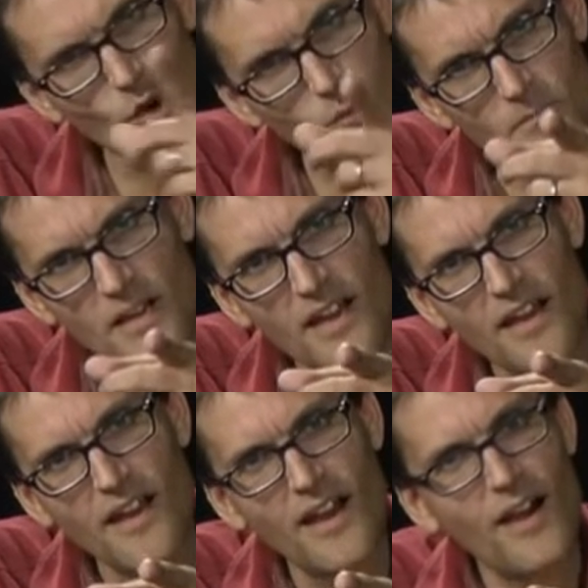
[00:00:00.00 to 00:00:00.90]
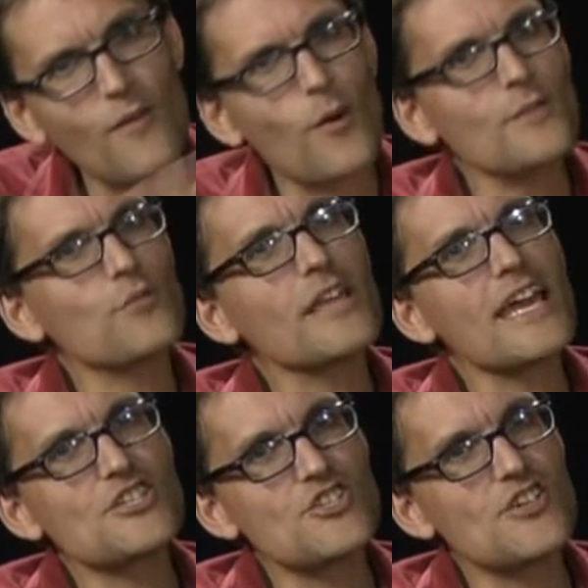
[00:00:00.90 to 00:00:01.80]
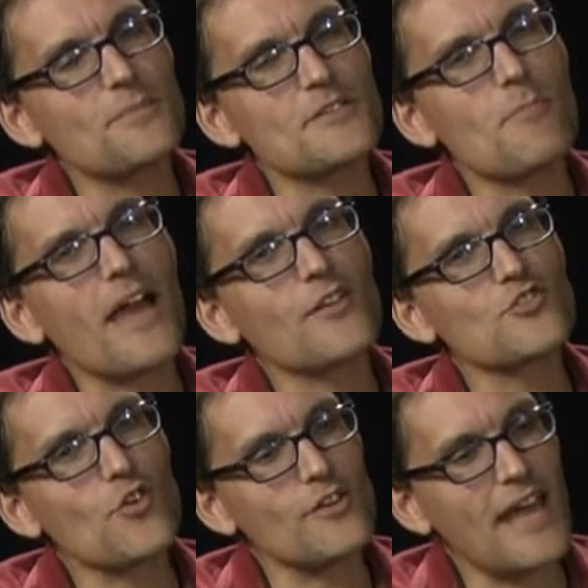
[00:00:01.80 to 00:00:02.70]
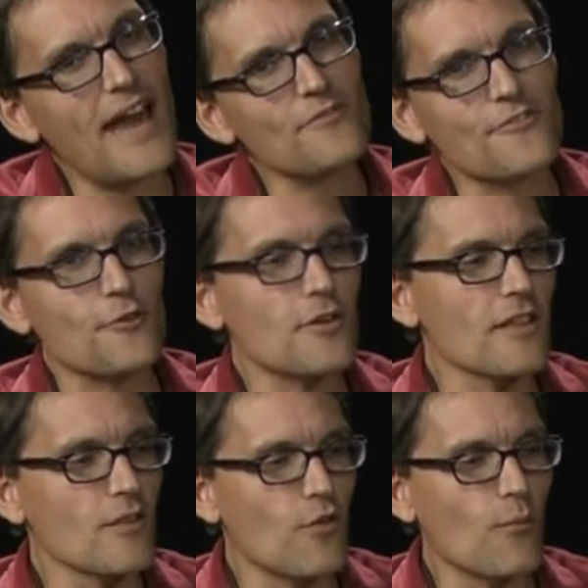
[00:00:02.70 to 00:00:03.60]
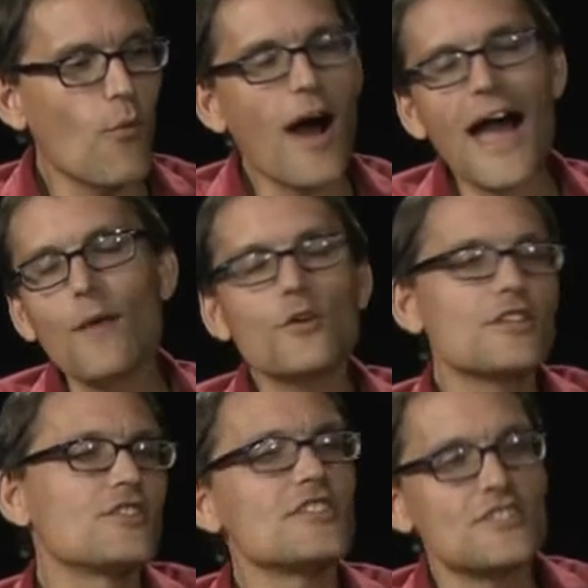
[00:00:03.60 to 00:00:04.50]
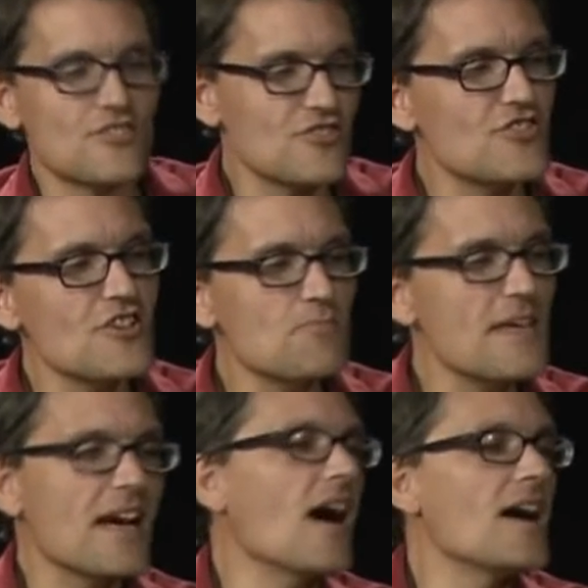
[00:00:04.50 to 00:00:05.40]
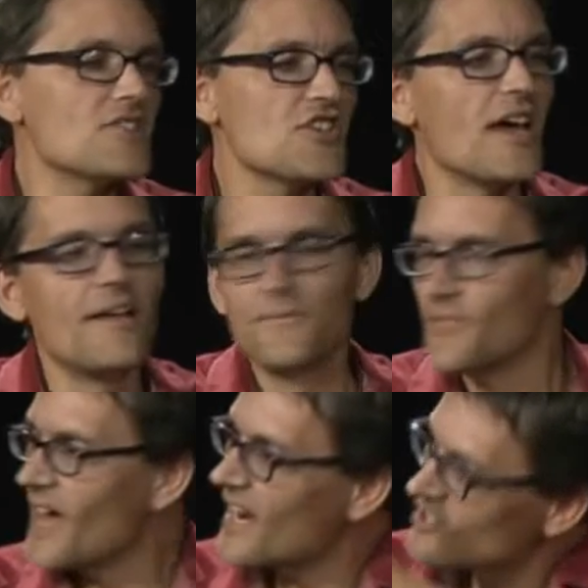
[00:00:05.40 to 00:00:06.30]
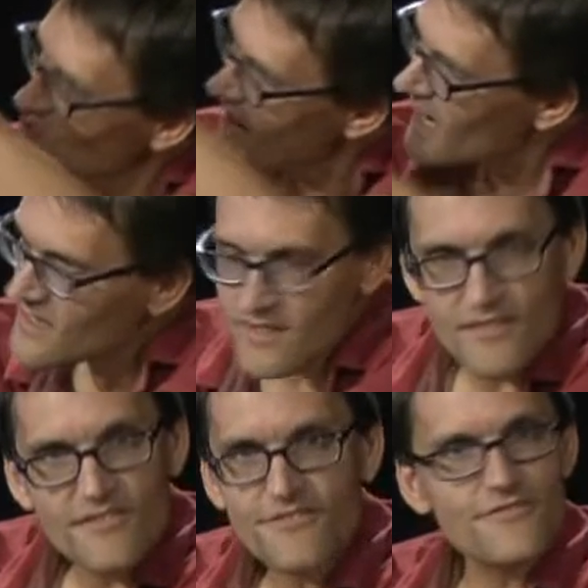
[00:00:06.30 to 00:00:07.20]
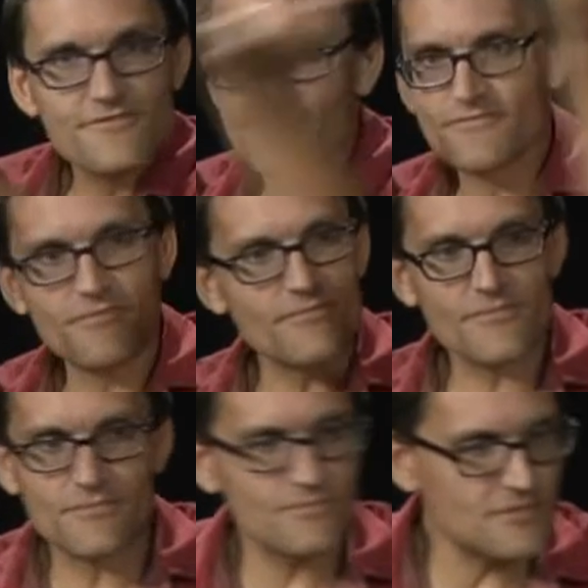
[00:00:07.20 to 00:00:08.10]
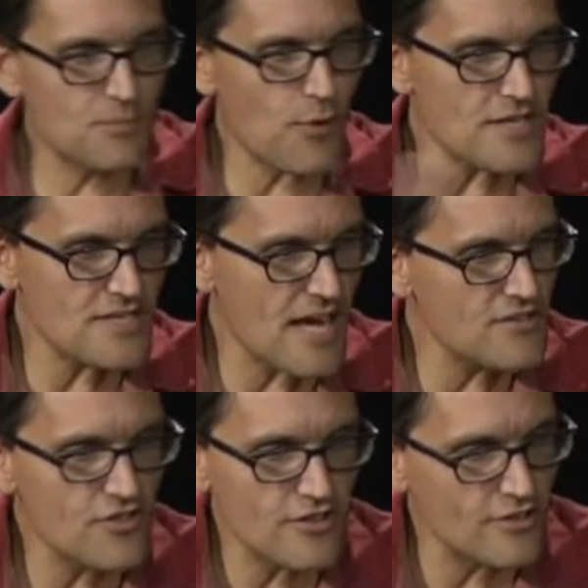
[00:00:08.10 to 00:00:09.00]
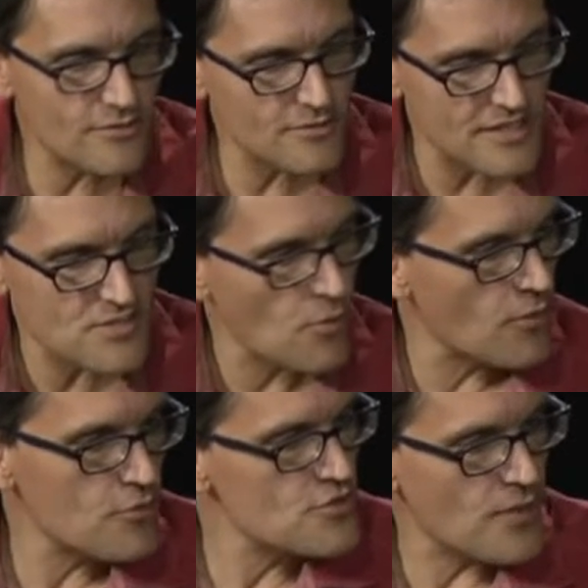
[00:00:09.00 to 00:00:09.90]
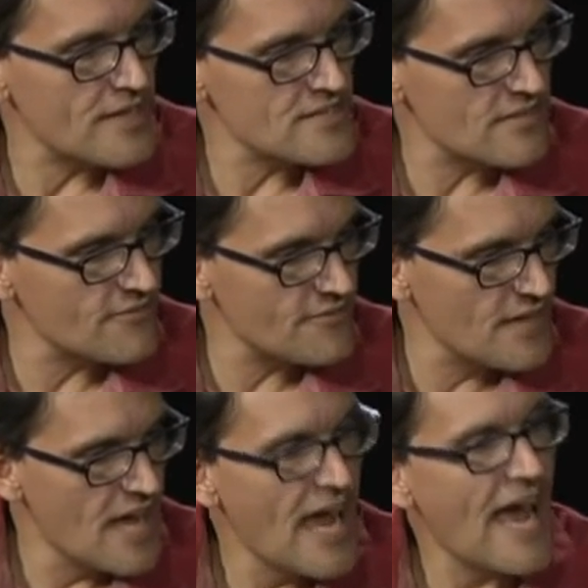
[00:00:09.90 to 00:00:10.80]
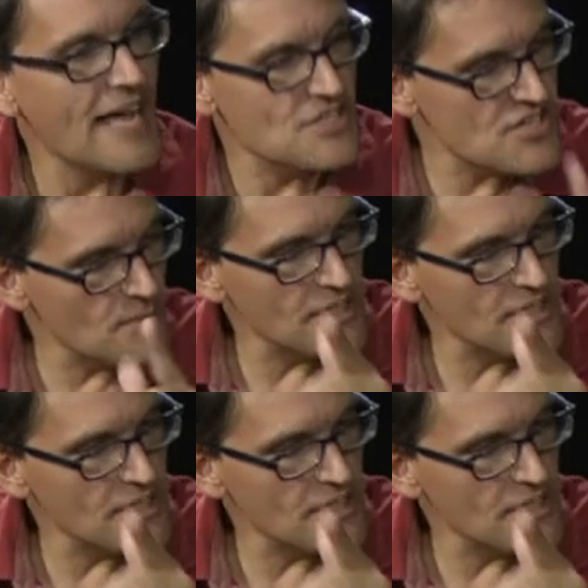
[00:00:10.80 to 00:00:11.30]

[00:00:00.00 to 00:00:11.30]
of the Loom. What relationship does Michael Jordan have to Fruit of the Loom? Why just because an attractive presenter is more persuasive? And